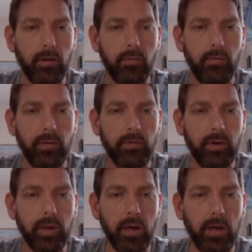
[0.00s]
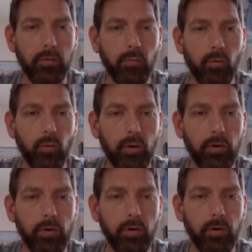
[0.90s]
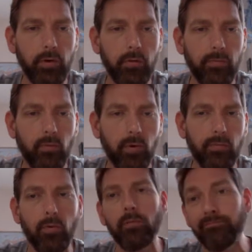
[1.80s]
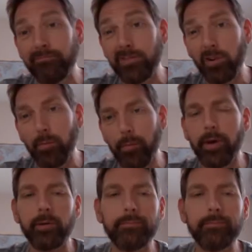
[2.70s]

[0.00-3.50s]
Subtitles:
58.44. It's a little bit better.